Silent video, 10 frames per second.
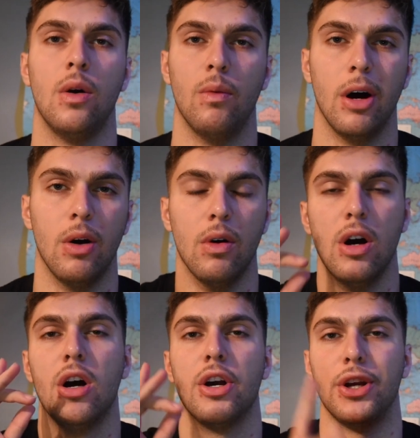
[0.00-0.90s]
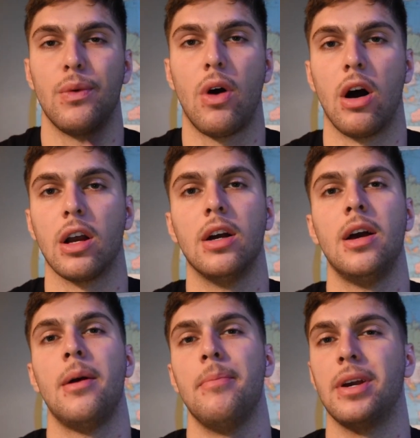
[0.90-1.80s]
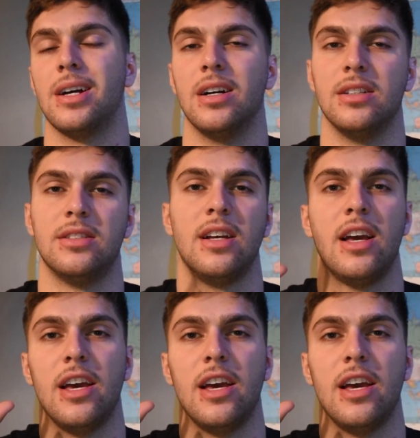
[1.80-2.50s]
Well, you're wrong because